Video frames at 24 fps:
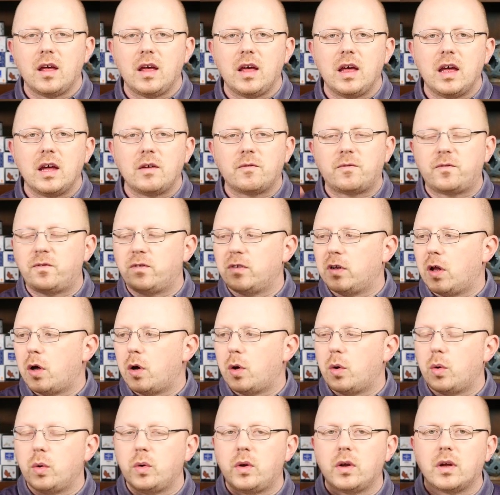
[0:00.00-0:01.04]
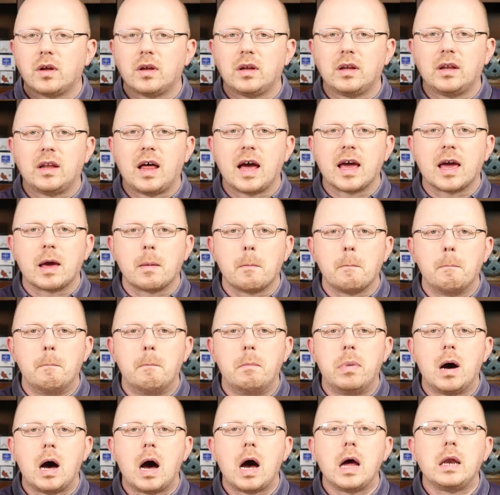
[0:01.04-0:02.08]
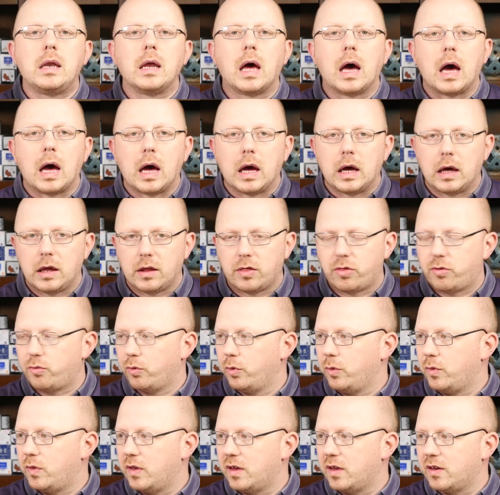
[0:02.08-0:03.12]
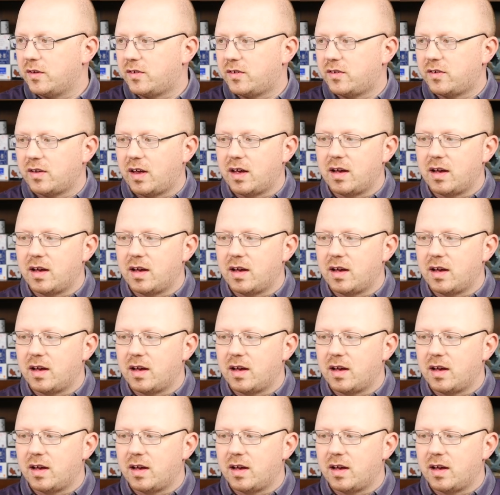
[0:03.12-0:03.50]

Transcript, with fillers: it flowed like butter through this